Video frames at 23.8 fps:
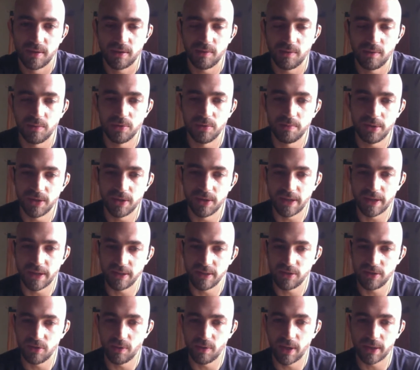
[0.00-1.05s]
a nice
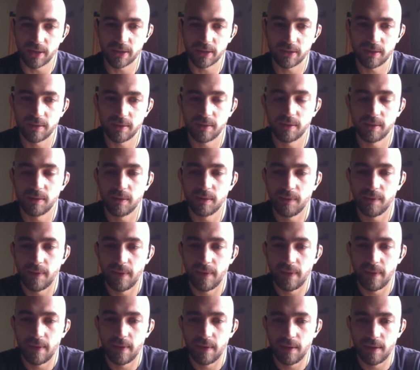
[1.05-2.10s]
UX.
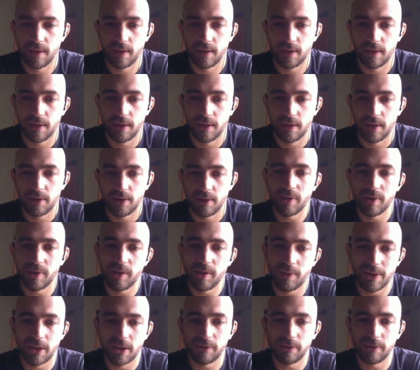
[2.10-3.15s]
So anyway,
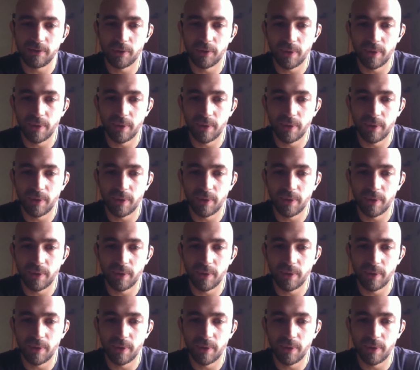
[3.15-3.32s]
not for right